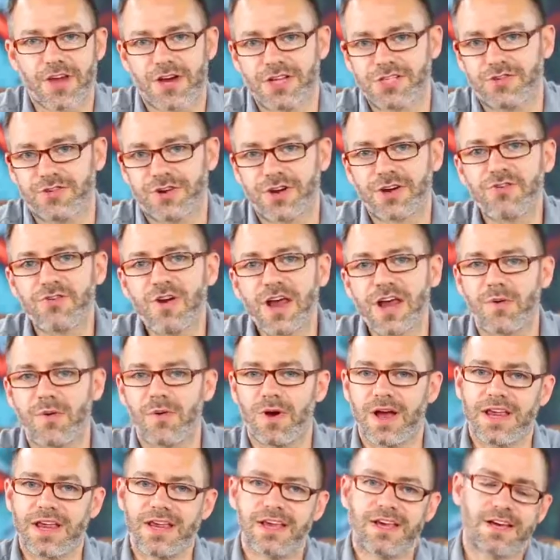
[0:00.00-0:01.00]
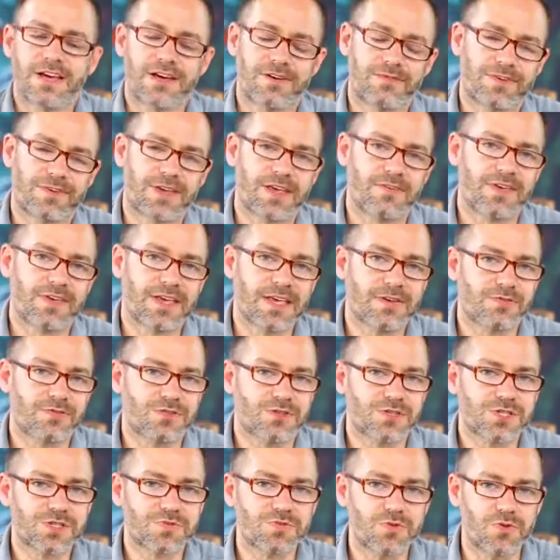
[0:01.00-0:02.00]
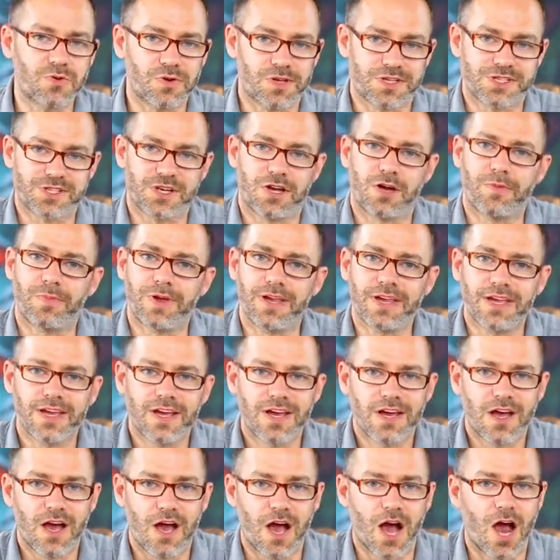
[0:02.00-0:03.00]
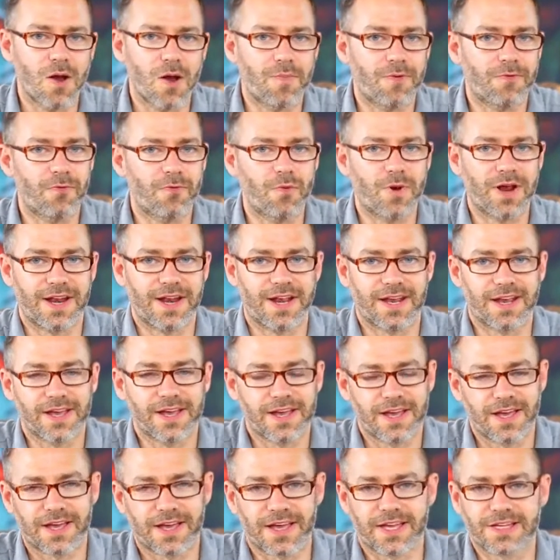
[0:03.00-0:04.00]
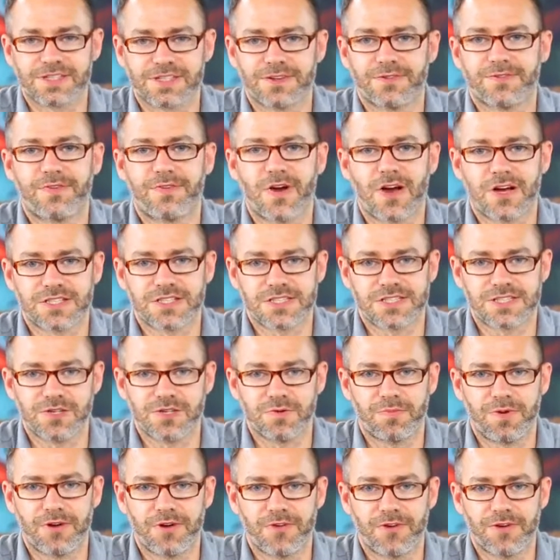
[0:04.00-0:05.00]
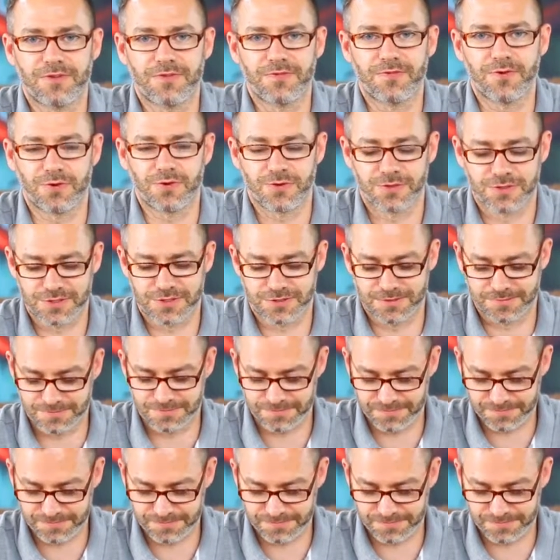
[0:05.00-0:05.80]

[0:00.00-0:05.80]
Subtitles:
cards are a great way of giving even the smallest army a hope of winning against a vastly superior force.